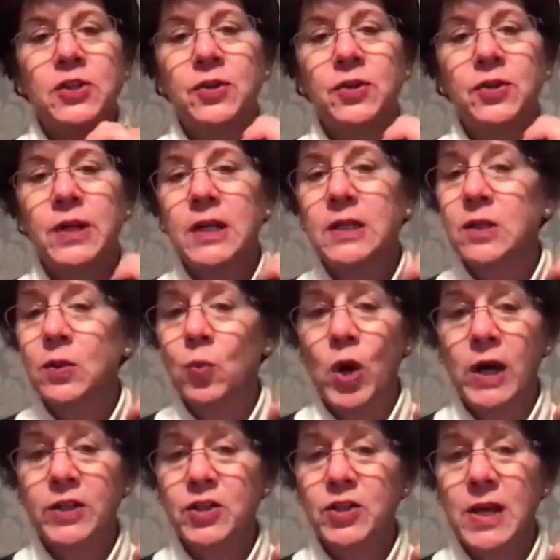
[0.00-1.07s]
you need to
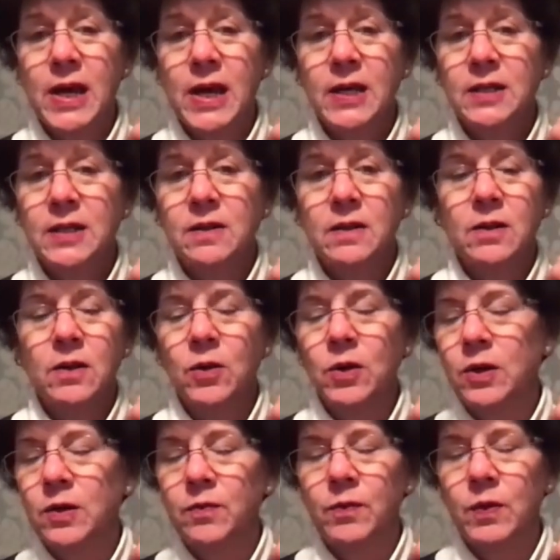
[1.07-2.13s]
watch that
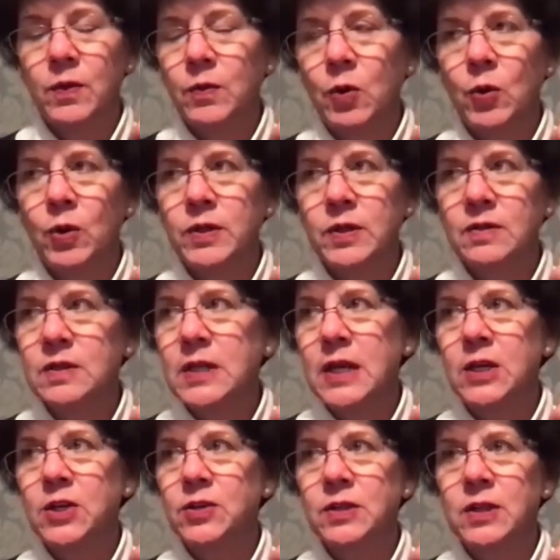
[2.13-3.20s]
or or say
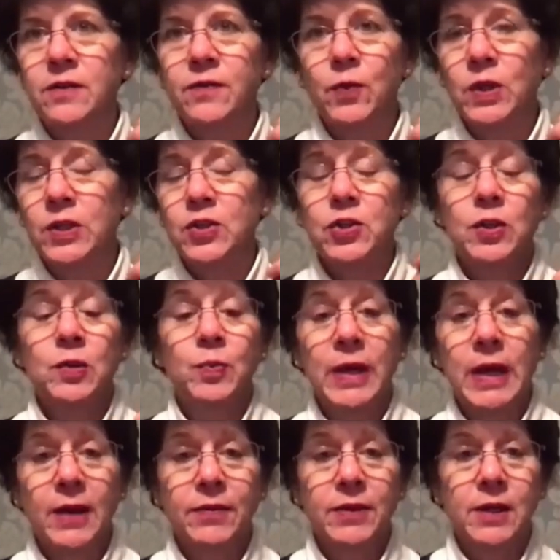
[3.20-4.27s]
to yourself, well, it shouldn't
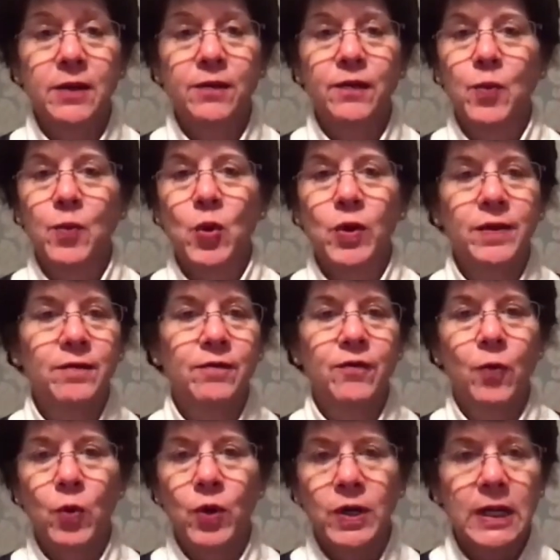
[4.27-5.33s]
be out there for more than
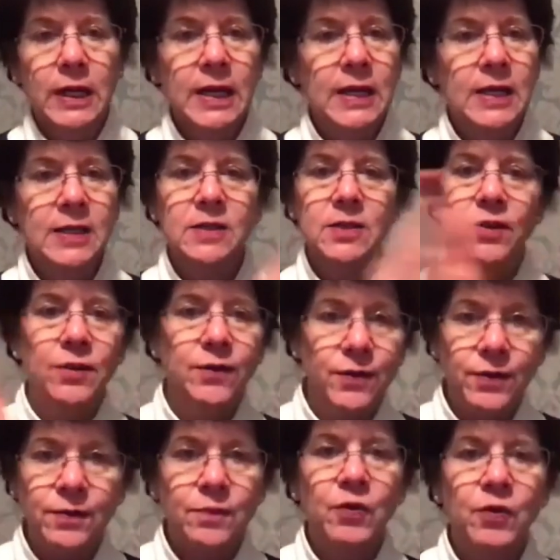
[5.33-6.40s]
four days
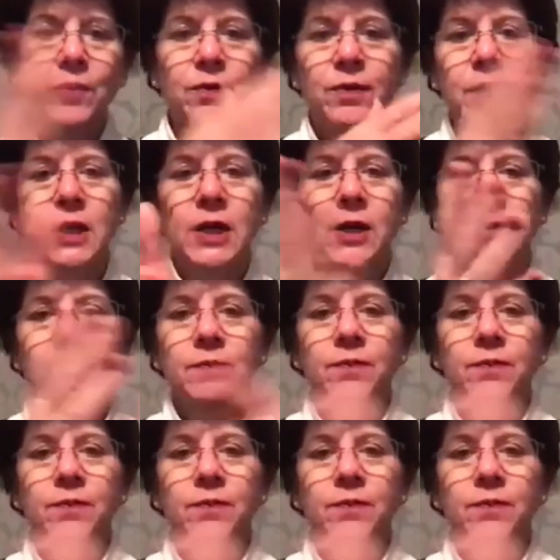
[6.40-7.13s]
or, you know.